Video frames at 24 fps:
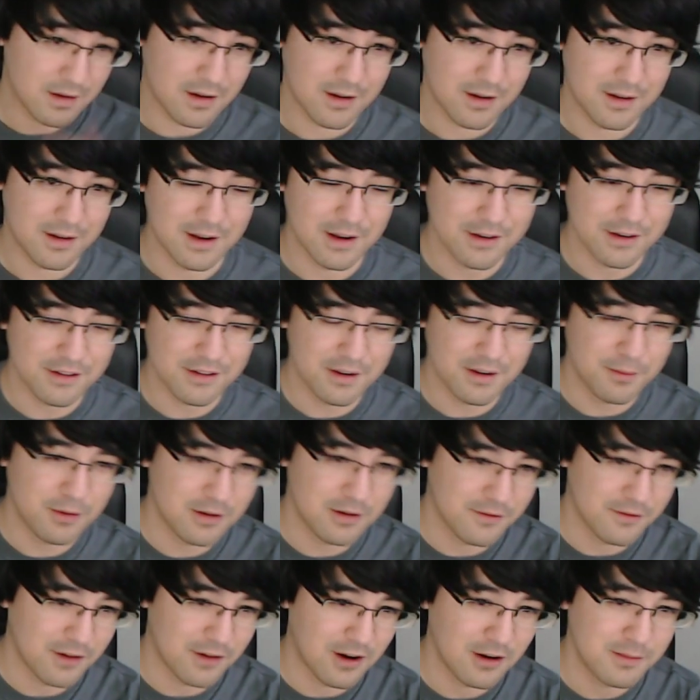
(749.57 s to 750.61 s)
Next up, we
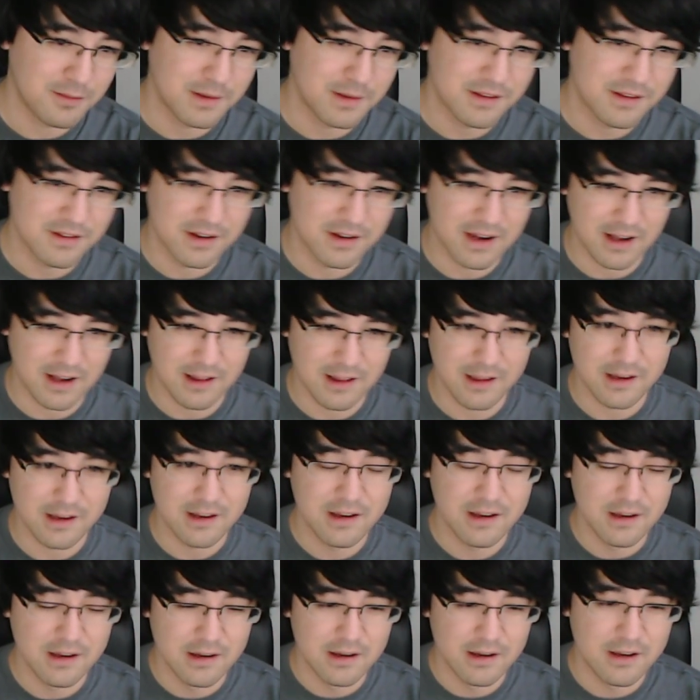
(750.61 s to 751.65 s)
have Augmented Alec.
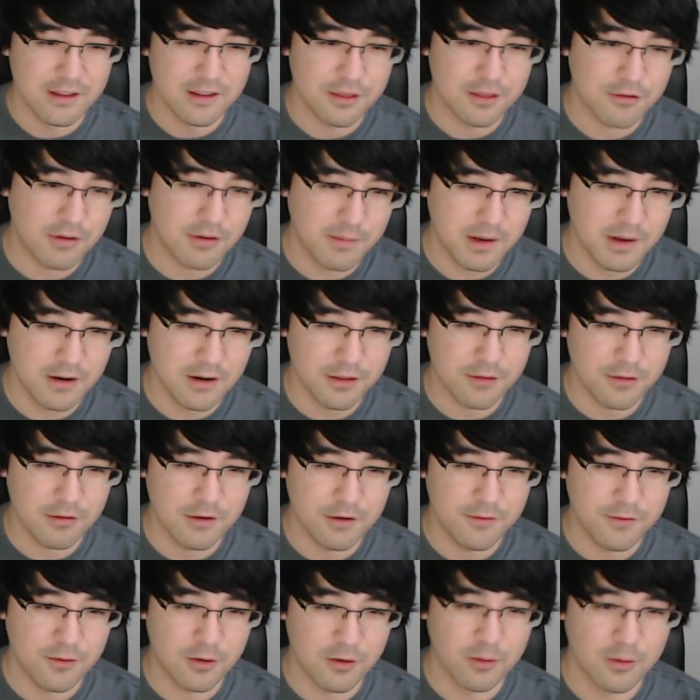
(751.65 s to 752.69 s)
3 mana
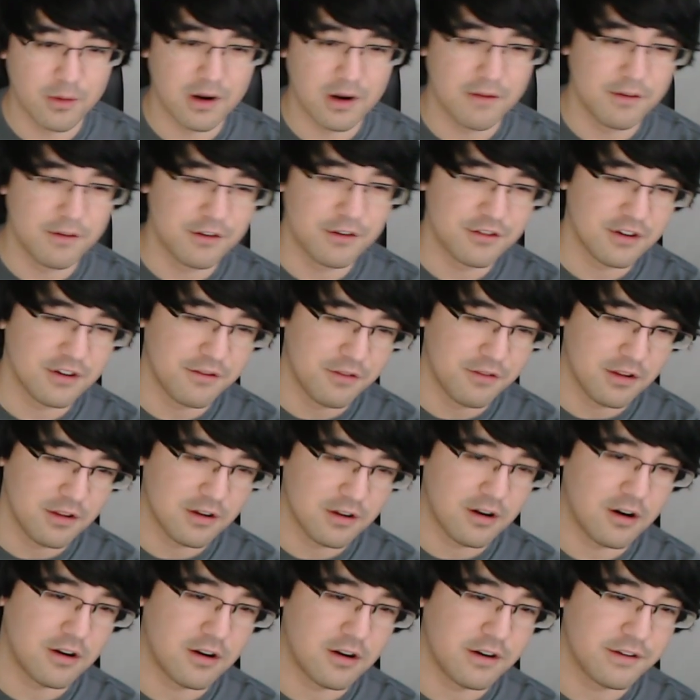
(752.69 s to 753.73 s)
3/4. Whenever you shuffle a
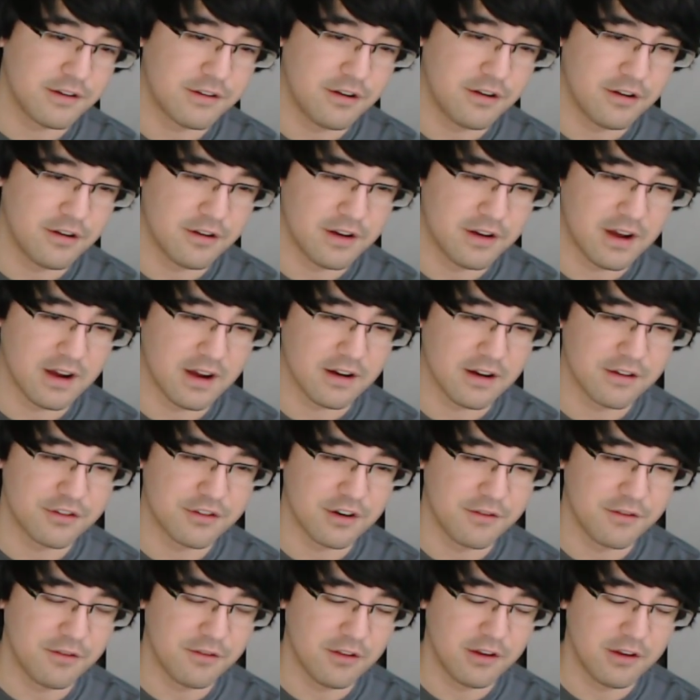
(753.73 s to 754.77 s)
card into your deck,
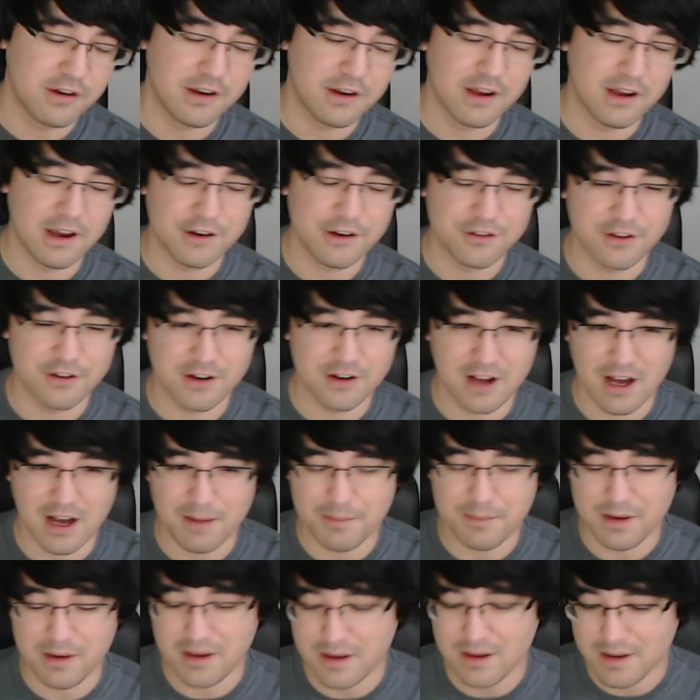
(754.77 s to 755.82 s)
shuffle in an extra
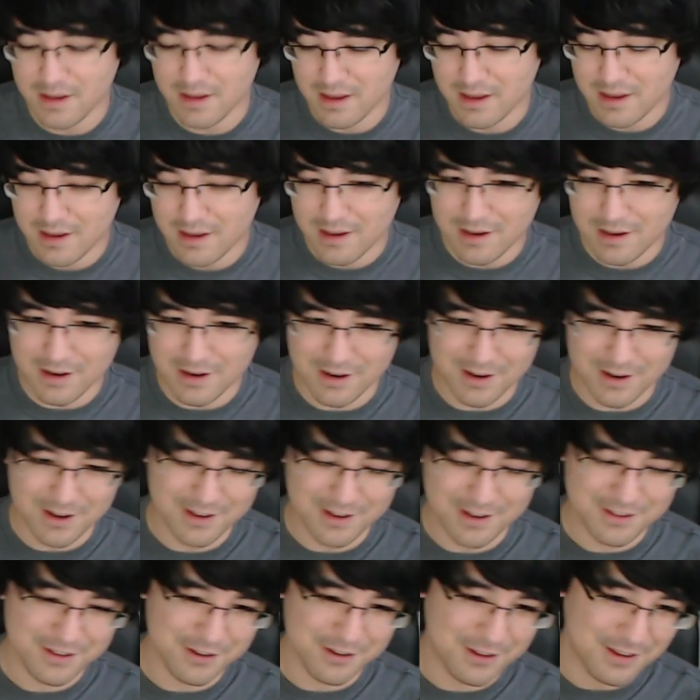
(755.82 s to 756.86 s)
copy.
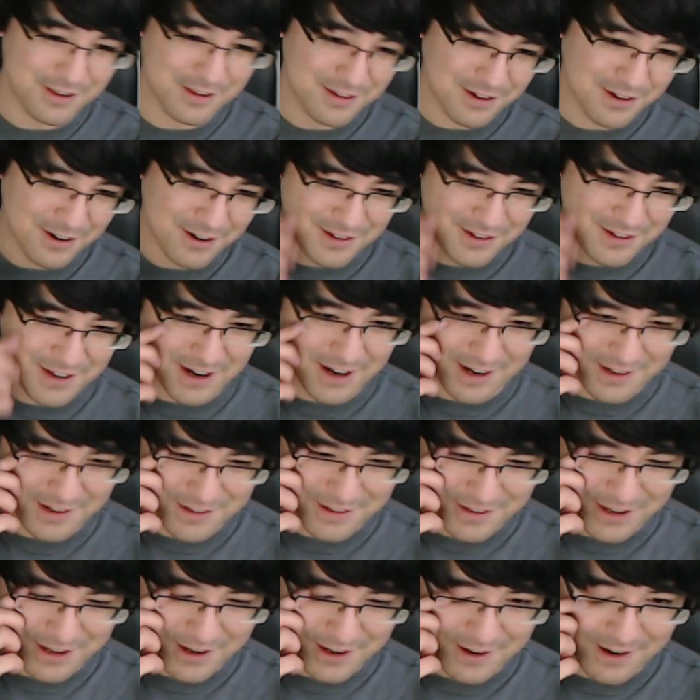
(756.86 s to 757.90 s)
So this card's kind of
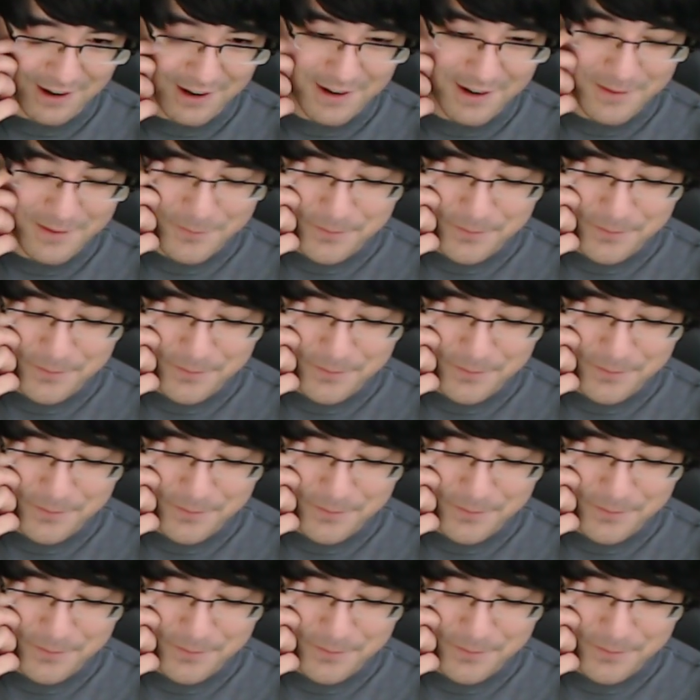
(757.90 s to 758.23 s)
scary.